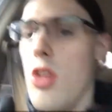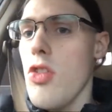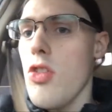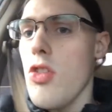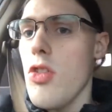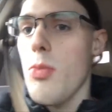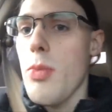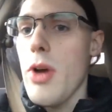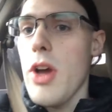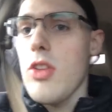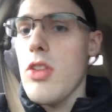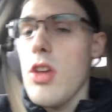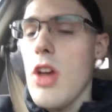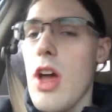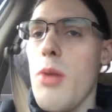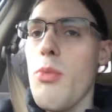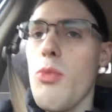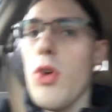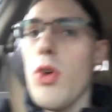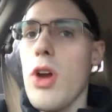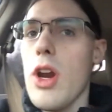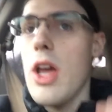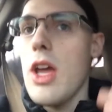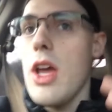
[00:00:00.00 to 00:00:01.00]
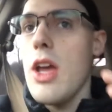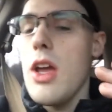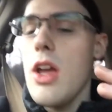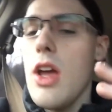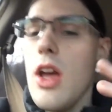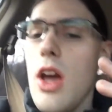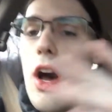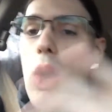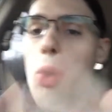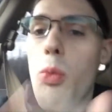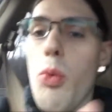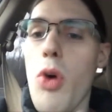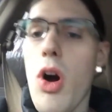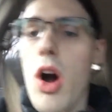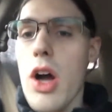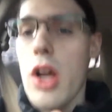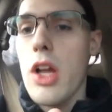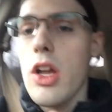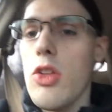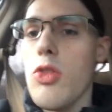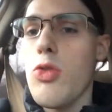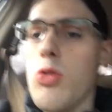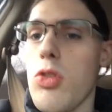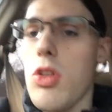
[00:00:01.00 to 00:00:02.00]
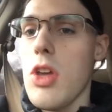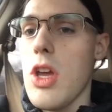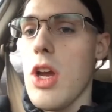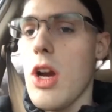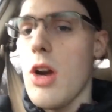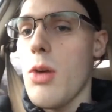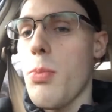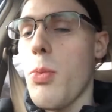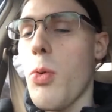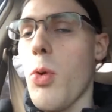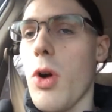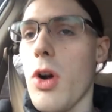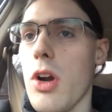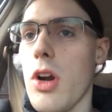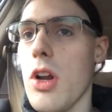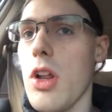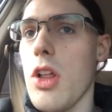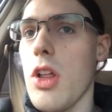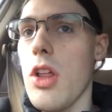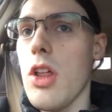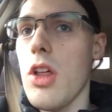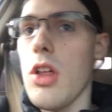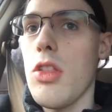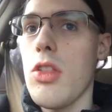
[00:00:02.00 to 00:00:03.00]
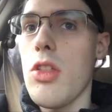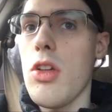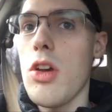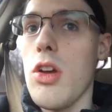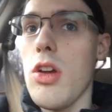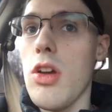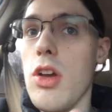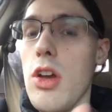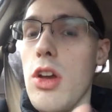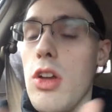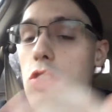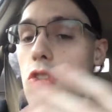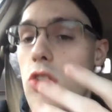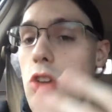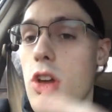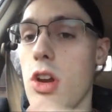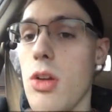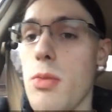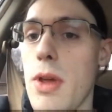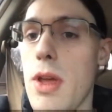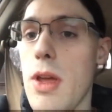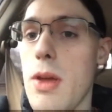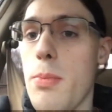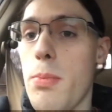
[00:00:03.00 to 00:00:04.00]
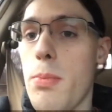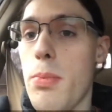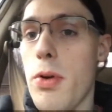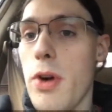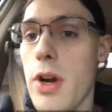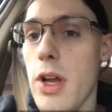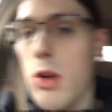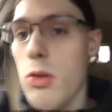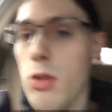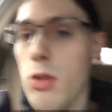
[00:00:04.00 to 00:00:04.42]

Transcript: So by the time when I uh, walk into the airport, uh, the, it's going to be pretty